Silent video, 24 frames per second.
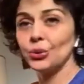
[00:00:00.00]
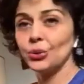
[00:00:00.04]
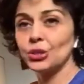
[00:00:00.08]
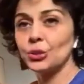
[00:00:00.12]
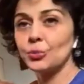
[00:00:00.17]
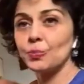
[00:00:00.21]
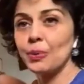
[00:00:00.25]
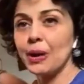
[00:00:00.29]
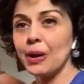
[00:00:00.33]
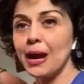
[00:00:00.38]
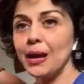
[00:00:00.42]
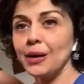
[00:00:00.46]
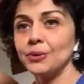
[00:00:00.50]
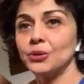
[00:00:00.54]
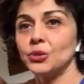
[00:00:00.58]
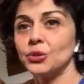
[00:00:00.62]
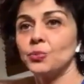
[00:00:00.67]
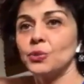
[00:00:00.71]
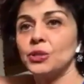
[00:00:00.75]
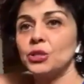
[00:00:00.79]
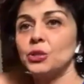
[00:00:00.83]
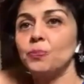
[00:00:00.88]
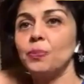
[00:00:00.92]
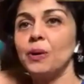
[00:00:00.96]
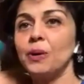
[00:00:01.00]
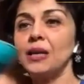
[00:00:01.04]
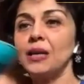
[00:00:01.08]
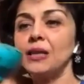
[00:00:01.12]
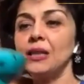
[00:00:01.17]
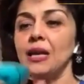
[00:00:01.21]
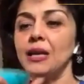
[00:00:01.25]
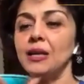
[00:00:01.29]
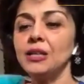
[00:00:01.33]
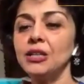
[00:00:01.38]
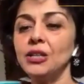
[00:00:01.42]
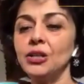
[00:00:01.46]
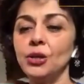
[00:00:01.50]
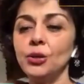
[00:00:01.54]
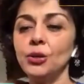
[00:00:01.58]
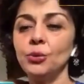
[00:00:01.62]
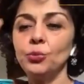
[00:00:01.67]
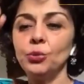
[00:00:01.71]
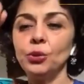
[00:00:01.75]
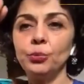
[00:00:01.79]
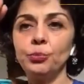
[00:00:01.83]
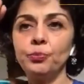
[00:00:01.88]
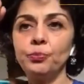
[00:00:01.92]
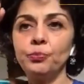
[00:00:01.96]
your sprouts, which by then, you know,
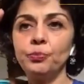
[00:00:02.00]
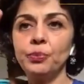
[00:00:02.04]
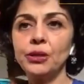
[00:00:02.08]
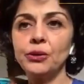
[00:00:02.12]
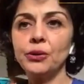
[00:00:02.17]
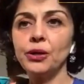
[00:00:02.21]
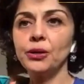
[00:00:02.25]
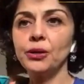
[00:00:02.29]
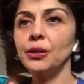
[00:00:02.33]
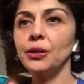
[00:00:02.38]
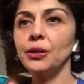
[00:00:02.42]
will be grown